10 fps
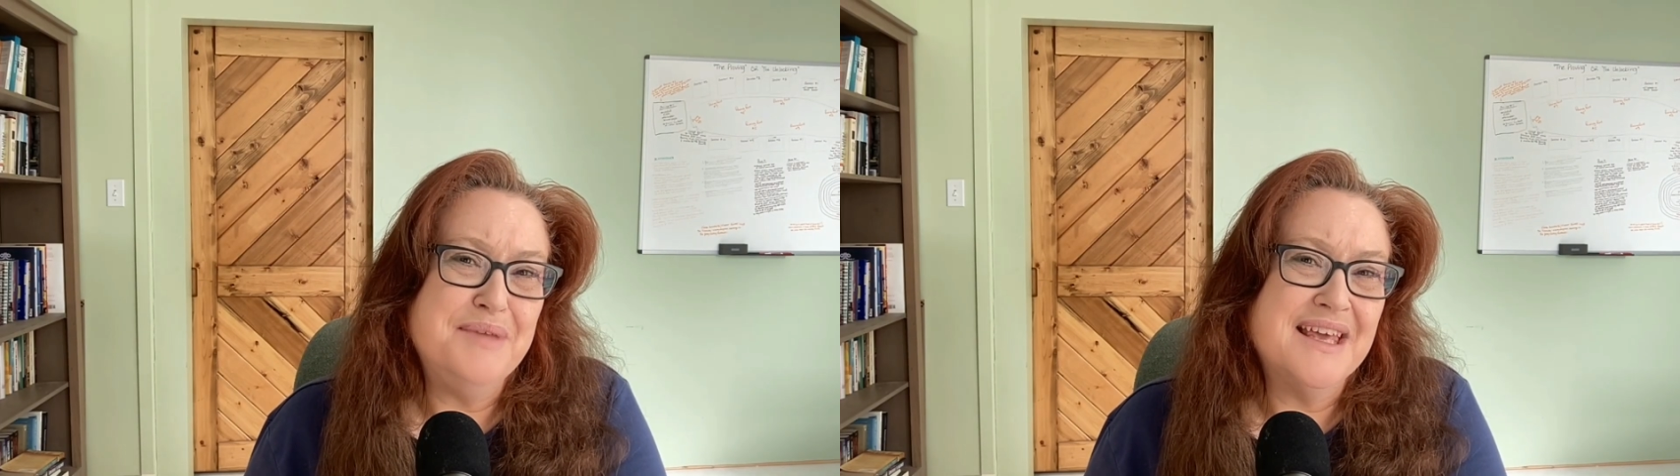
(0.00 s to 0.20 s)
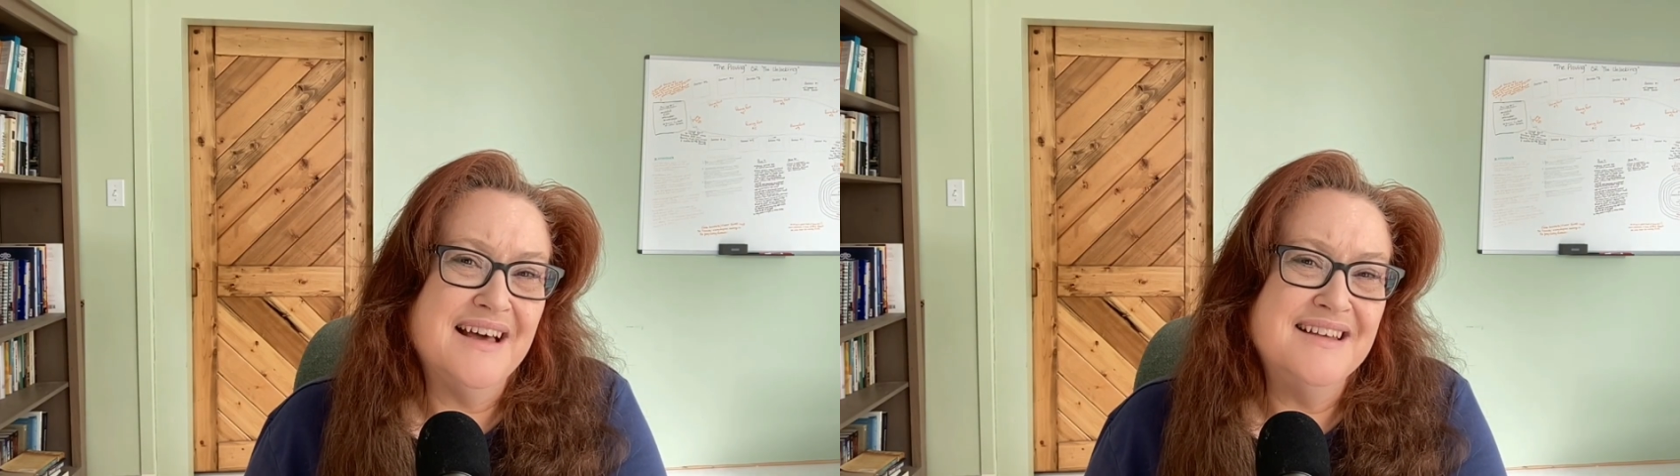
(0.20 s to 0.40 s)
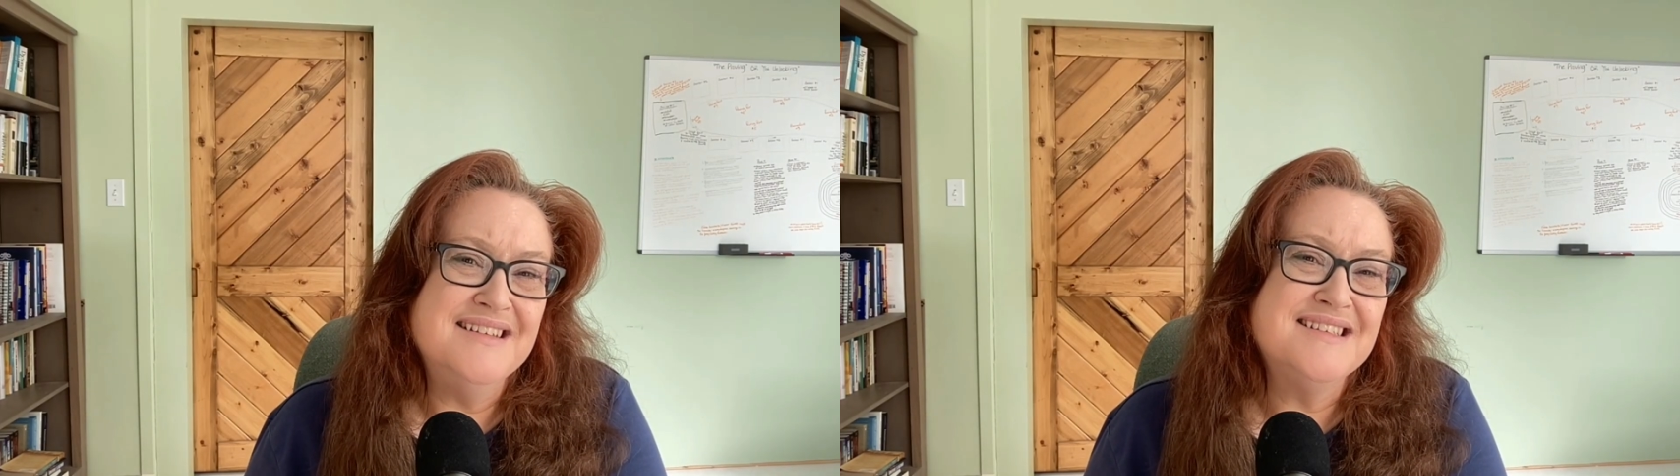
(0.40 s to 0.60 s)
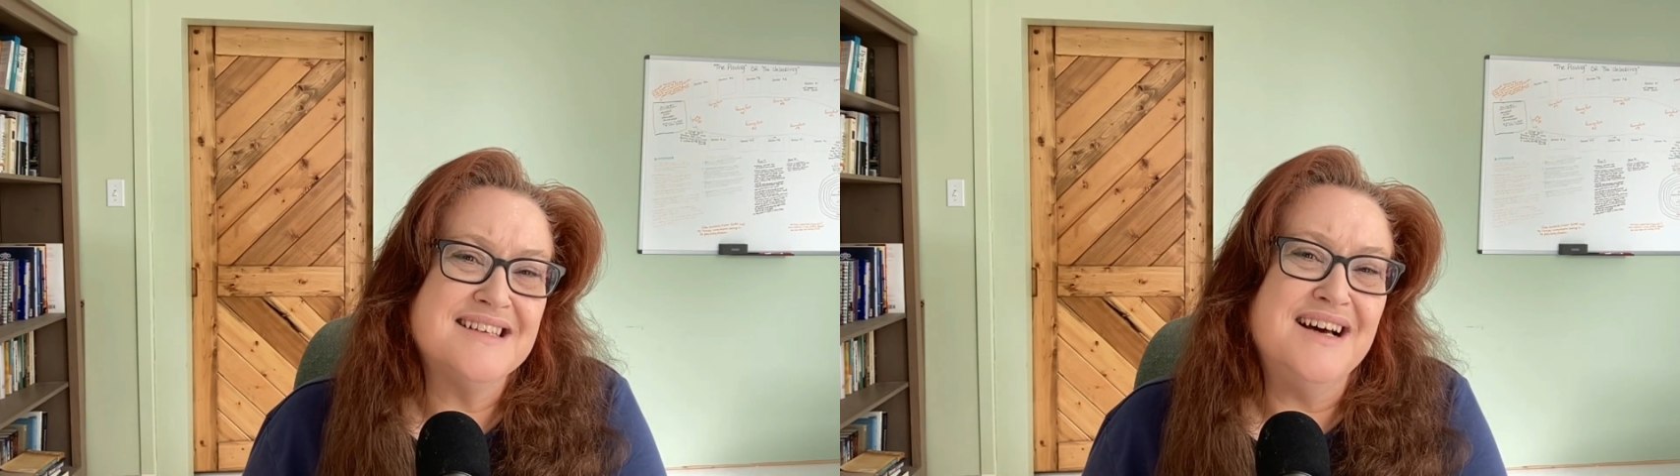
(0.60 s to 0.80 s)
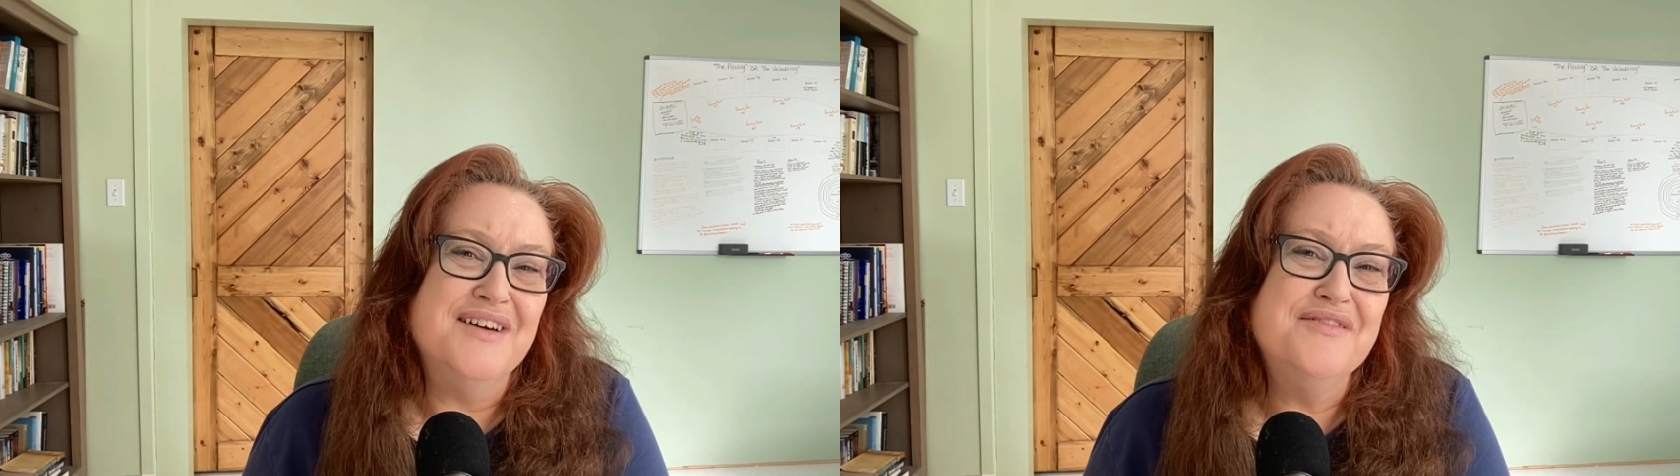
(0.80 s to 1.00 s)
because
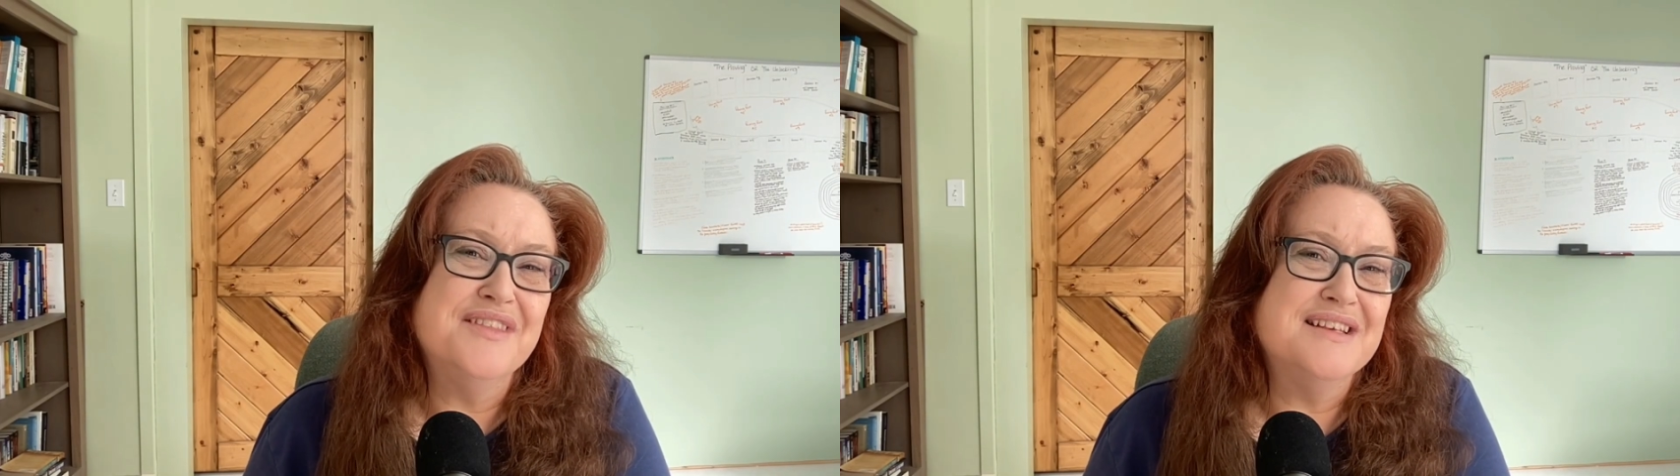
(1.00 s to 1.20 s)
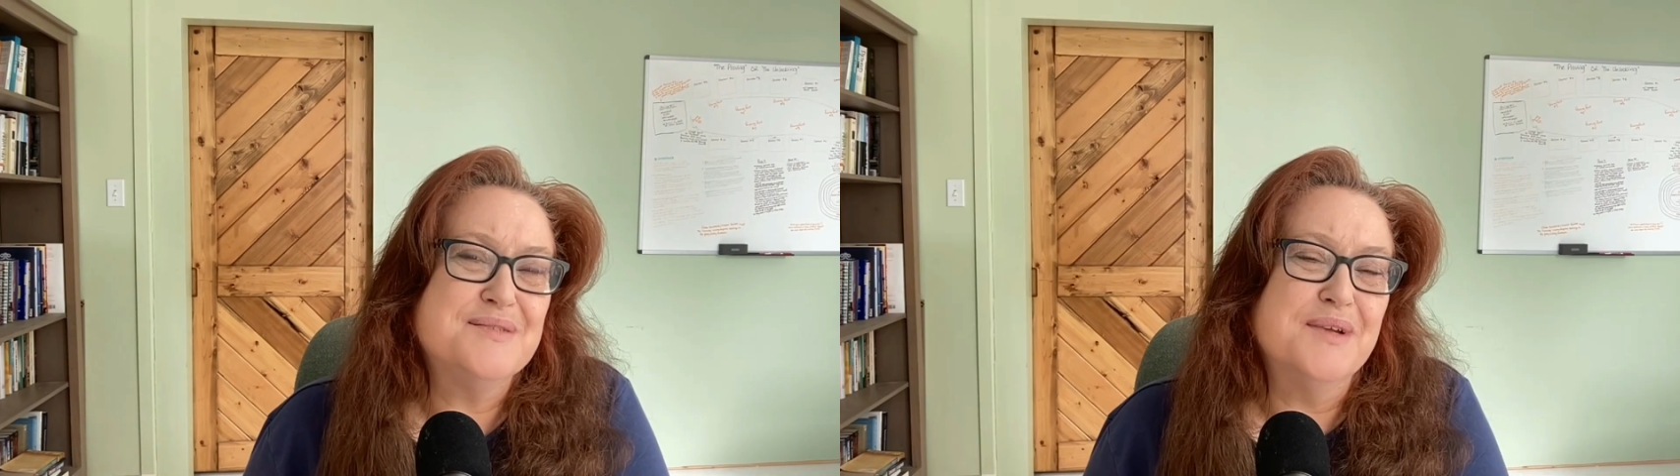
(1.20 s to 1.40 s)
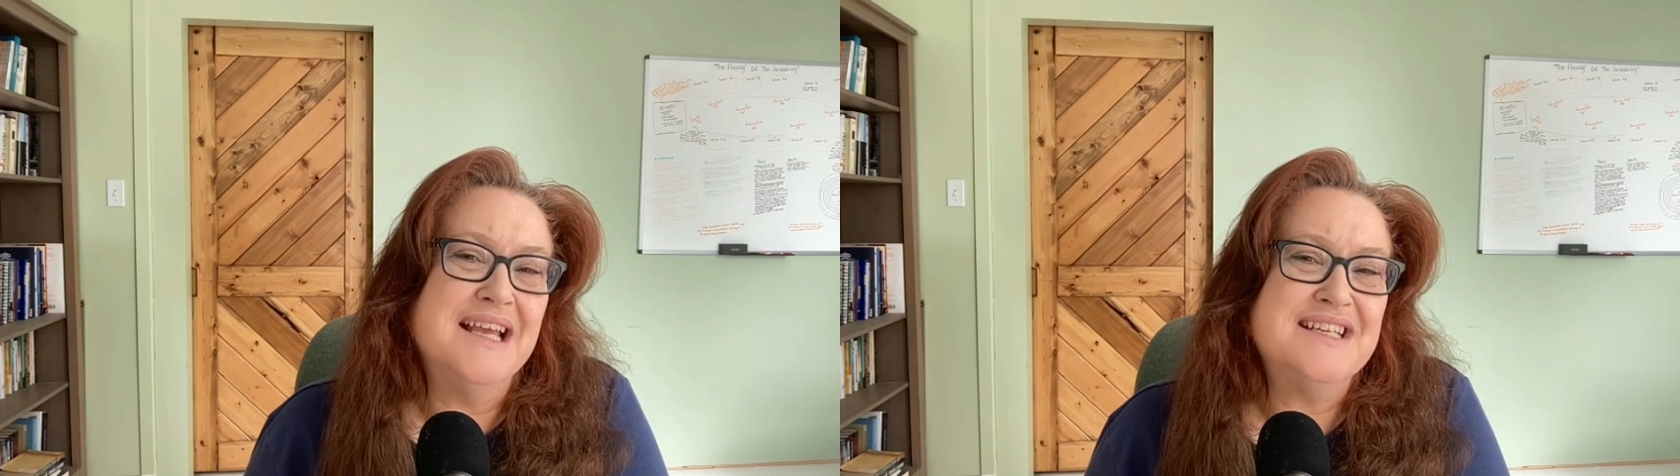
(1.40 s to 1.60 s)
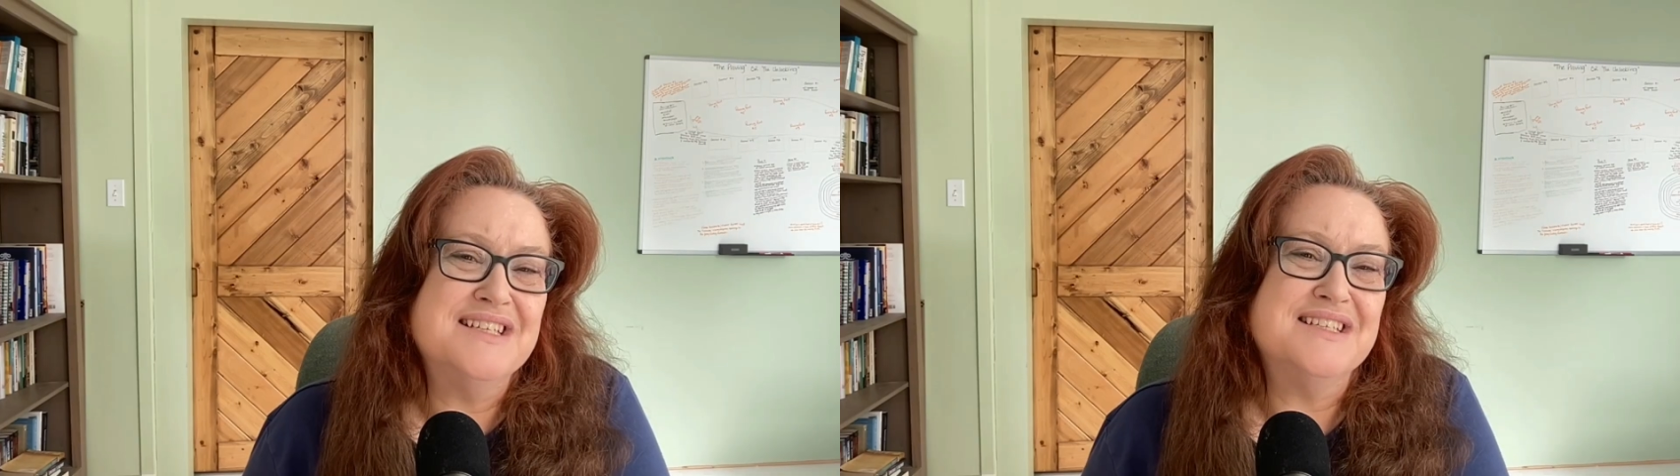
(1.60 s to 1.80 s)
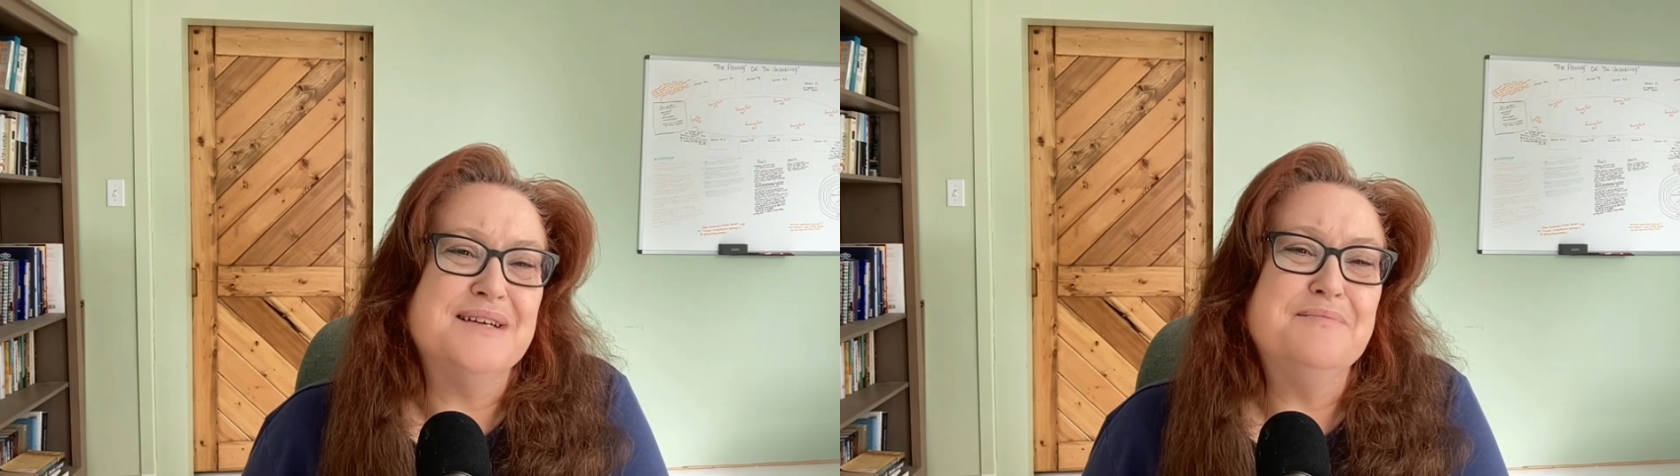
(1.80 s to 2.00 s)
of this
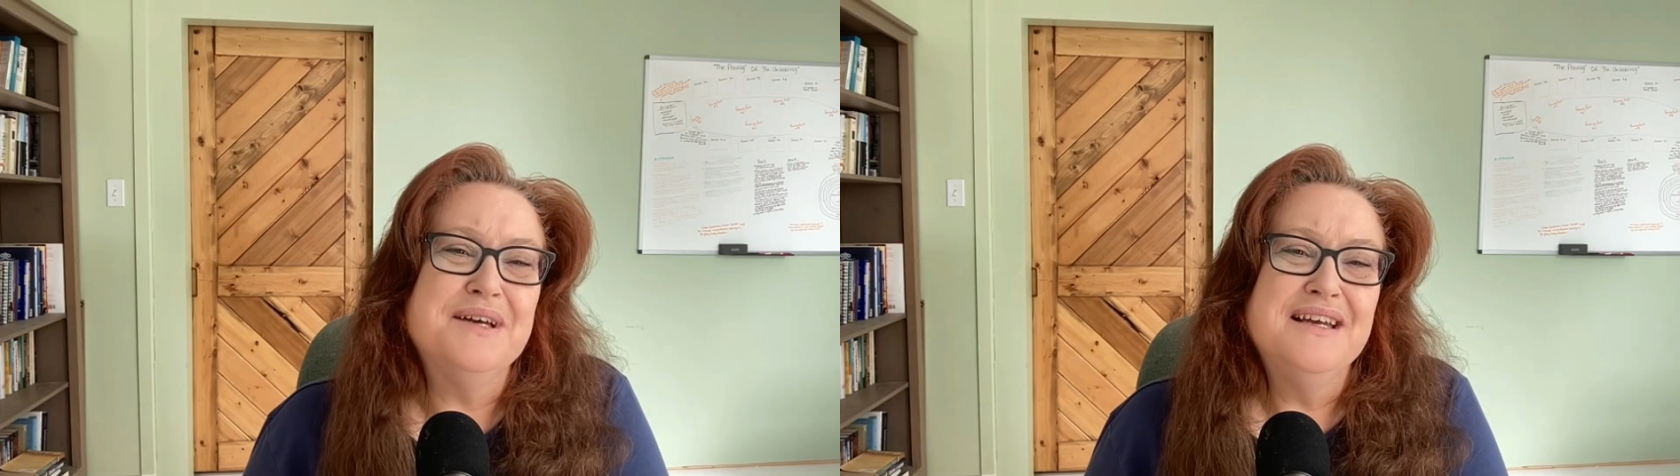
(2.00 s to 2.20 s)
relationship?